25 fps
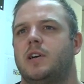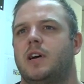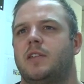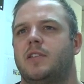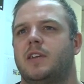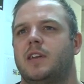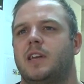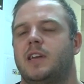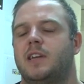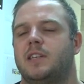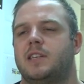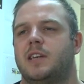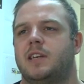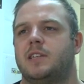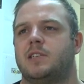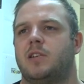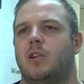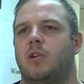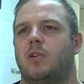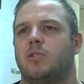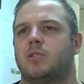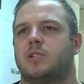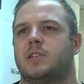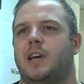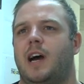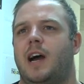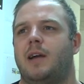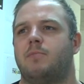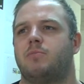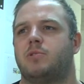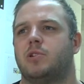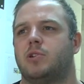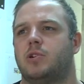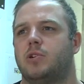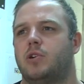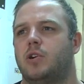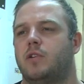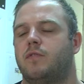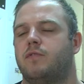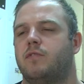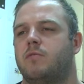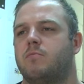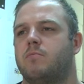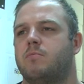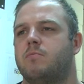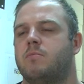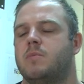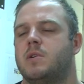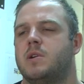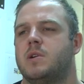I think it takes a long time to go from